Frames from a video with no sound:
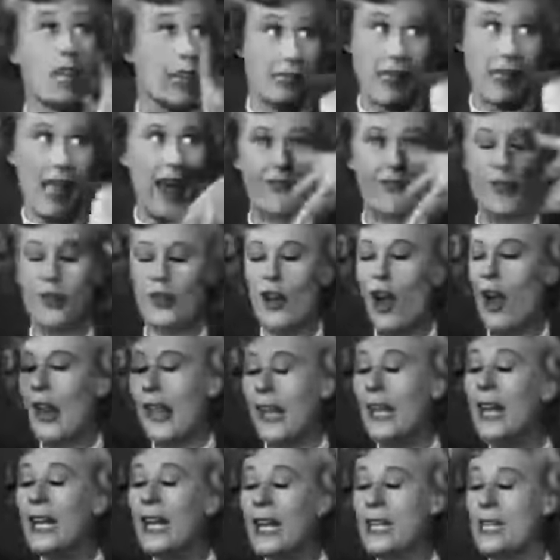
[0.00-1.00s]
She says, after all,
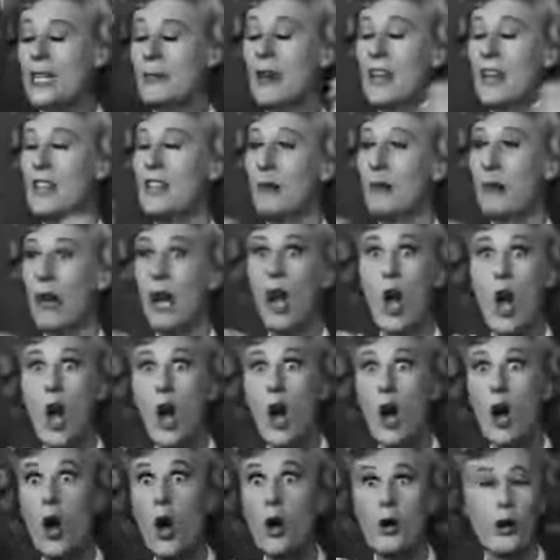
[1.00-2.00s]
any customer has the right.
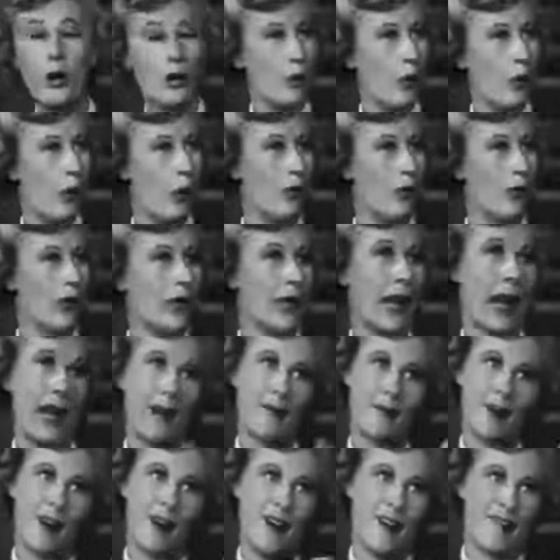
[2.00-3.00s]
You own it.
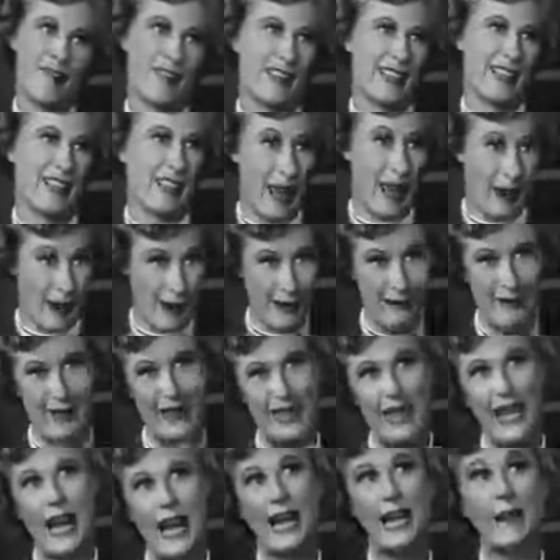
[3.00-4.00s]
I'm awfully sorry,
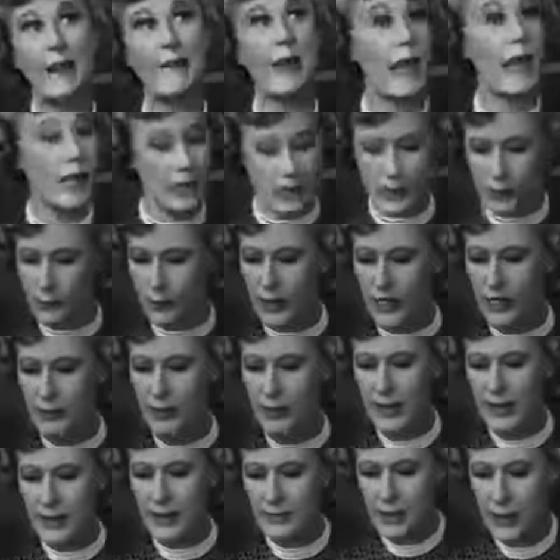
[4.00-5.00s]
really, I am. She says, where's
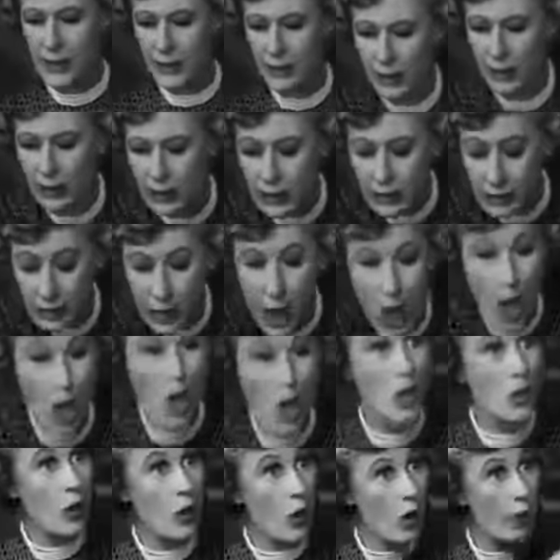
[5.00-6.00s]
my lipstick? Look, she says,
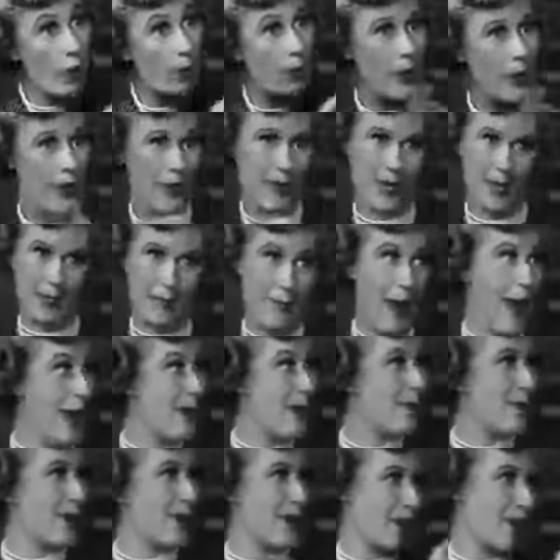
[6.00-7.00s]
your purse. It's my
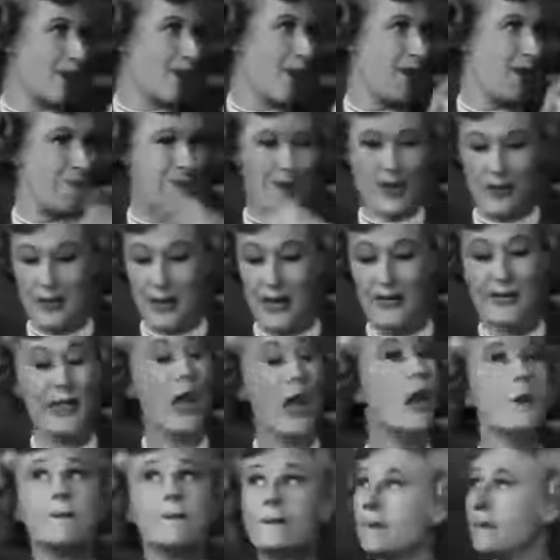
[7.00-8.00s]
purse. Your purse. I says.
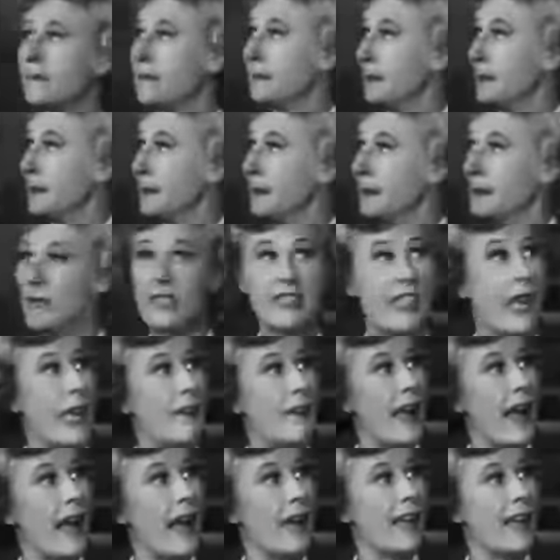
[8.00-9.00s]

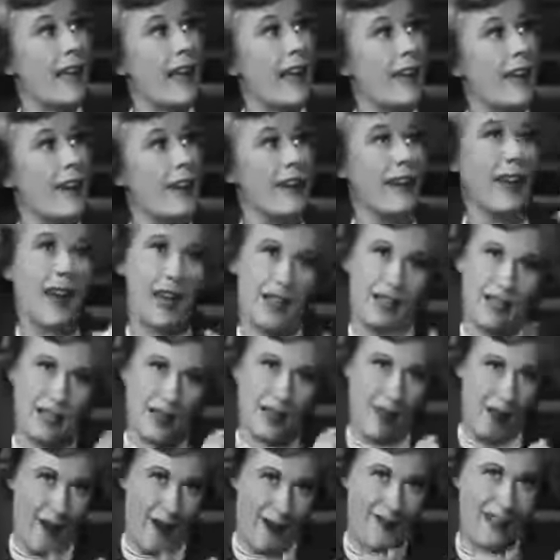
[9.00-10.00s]
Same alligator.
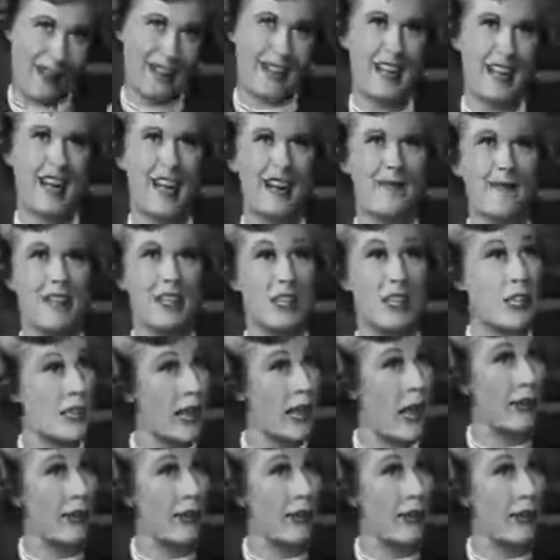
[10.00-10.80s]
Awfully oh, sorry, Mrs.